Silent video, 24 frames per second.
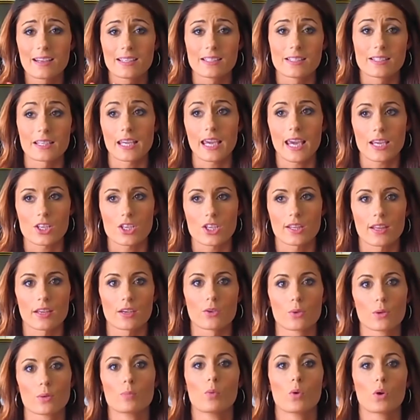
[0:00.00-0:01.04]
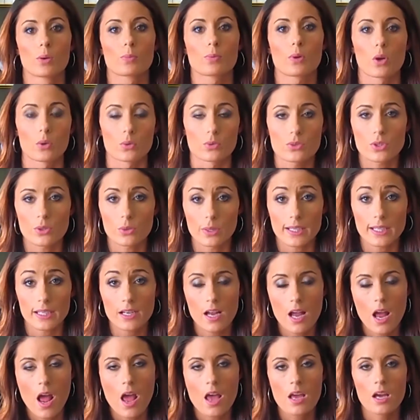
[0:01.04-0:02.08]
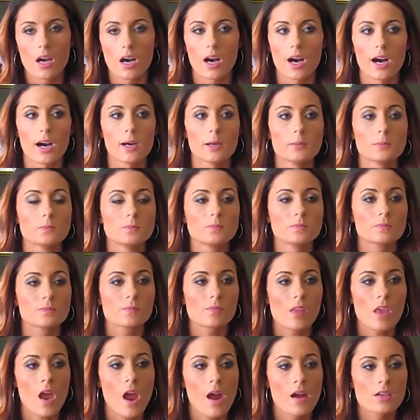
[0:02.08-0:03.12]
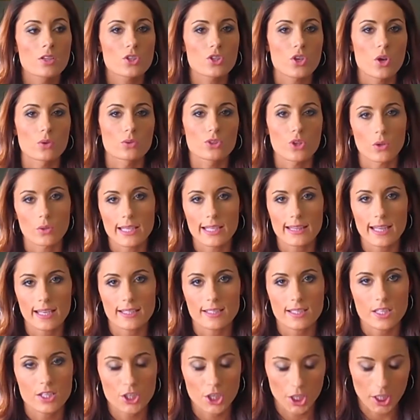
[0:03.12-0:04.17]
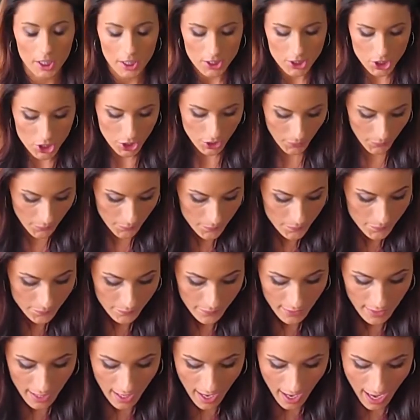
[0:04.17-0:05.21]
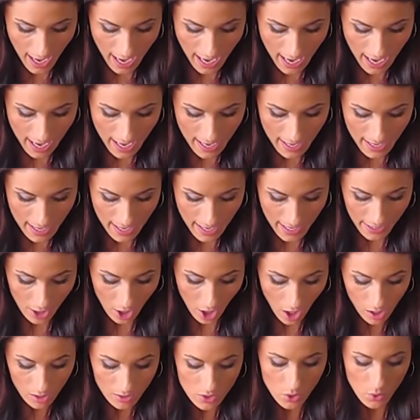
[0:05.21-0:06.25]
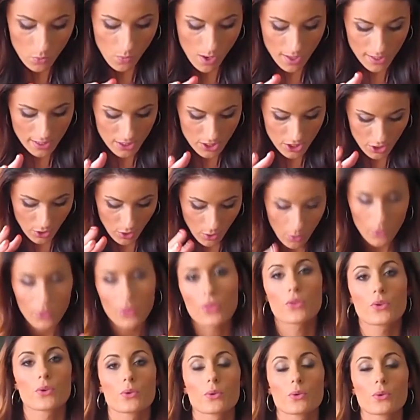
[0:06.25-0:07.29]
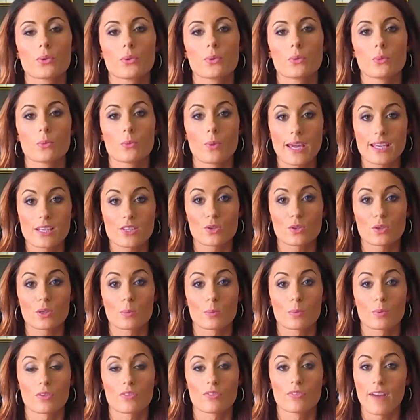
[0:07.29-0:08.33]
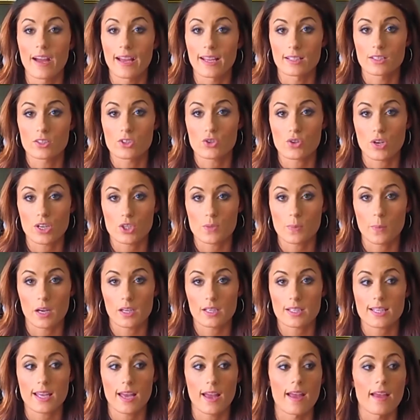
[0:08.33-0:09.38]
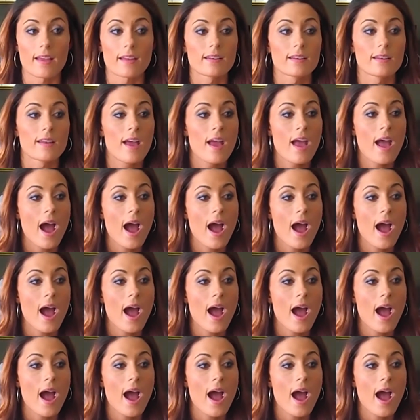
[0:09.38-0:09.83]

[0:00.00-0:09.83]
an indication that you're more prone to it. So don't let that discourage you. I also wanted to go through ways you can prevent stretch marks. And